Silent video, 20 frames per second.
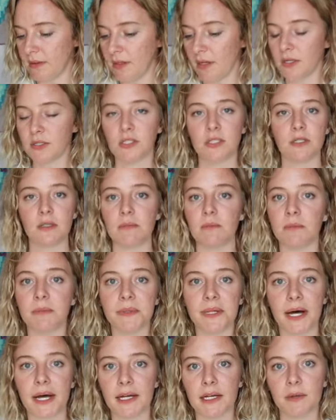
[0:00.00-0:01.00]
a certain
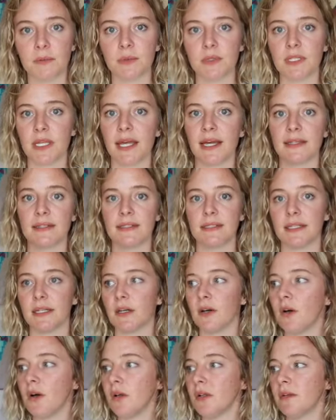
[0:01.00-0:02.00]
block with has
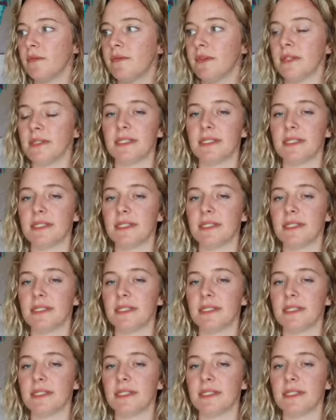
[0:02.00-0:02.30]
like all of the